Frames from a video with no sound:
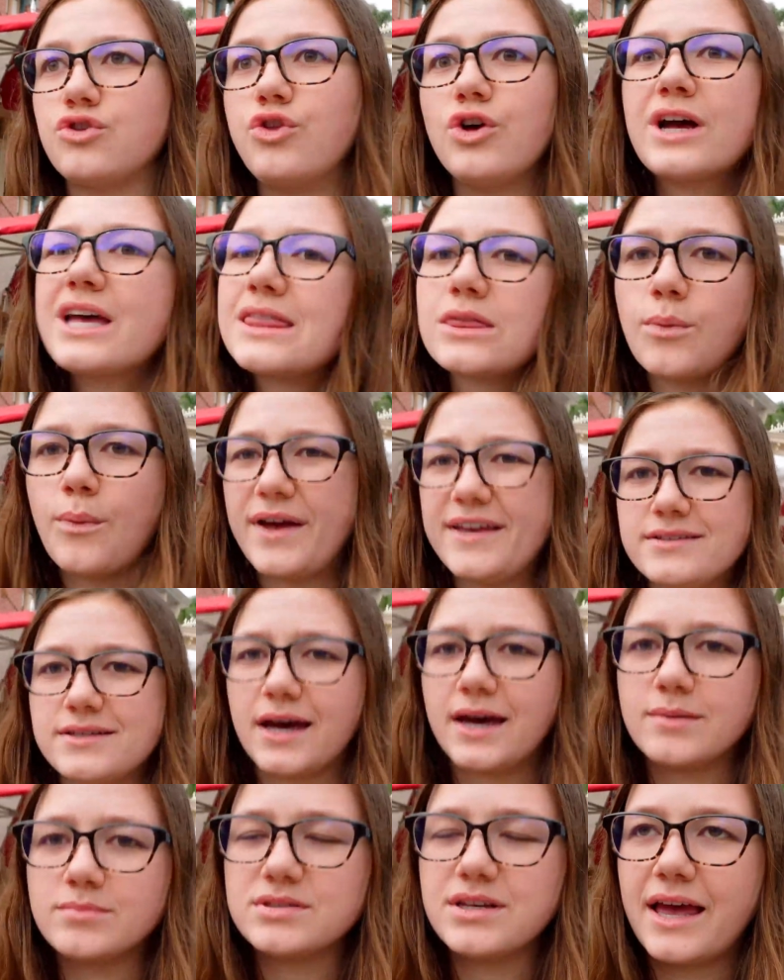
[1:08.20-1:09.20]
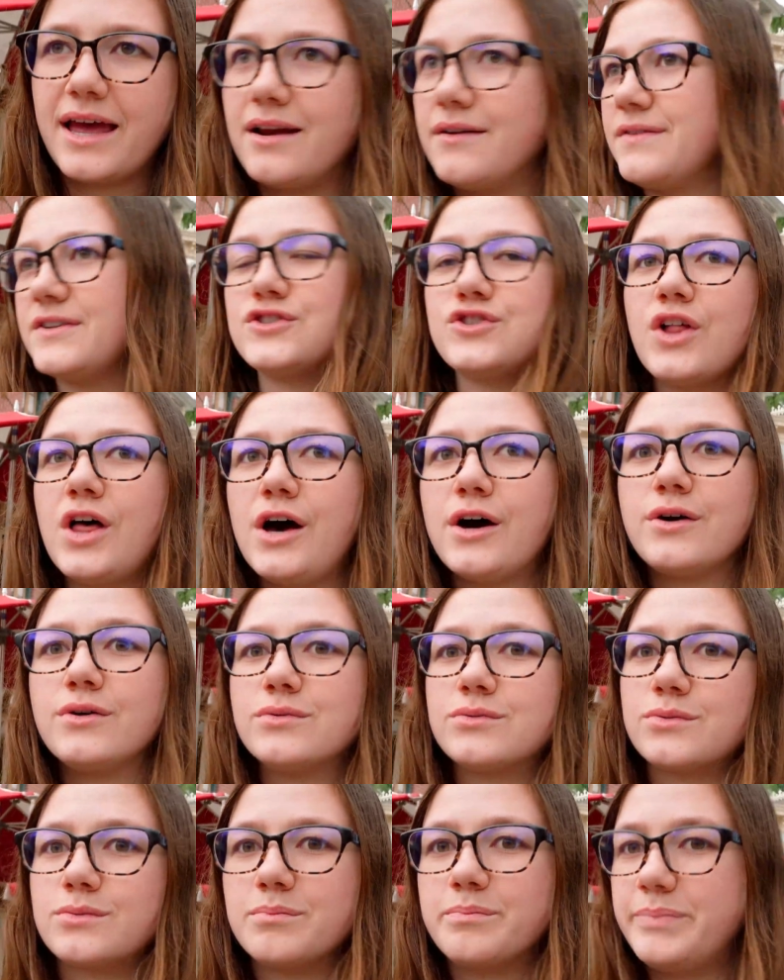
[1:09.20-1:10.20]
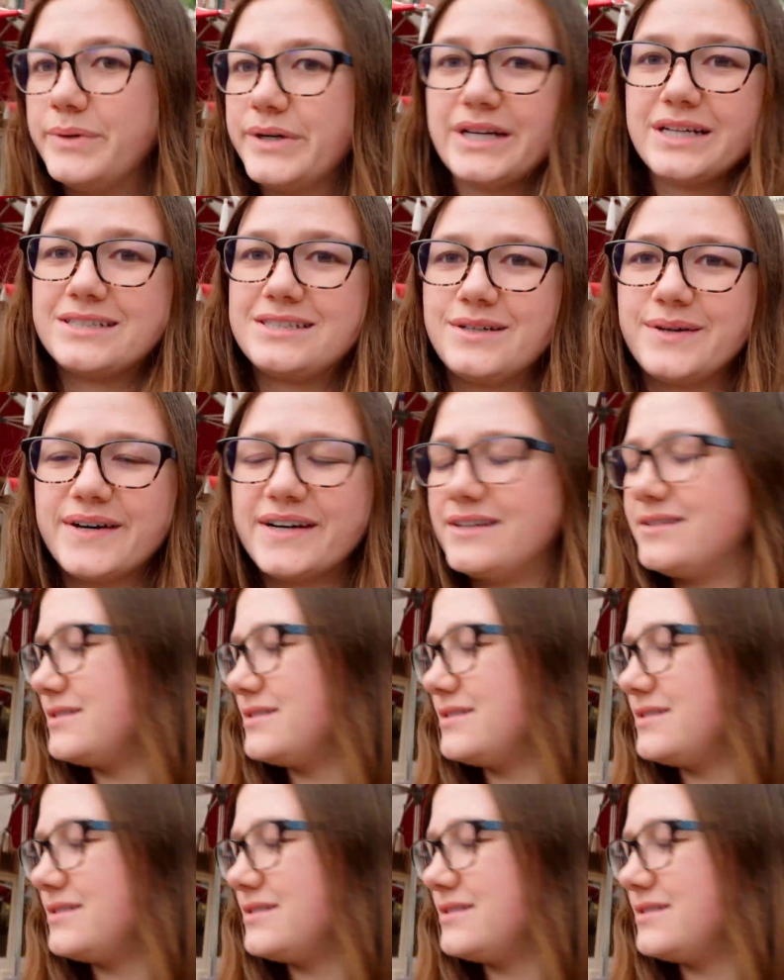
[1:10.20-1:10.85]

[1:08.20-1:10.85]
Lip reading: look at the wait times and if it's low, book it to it.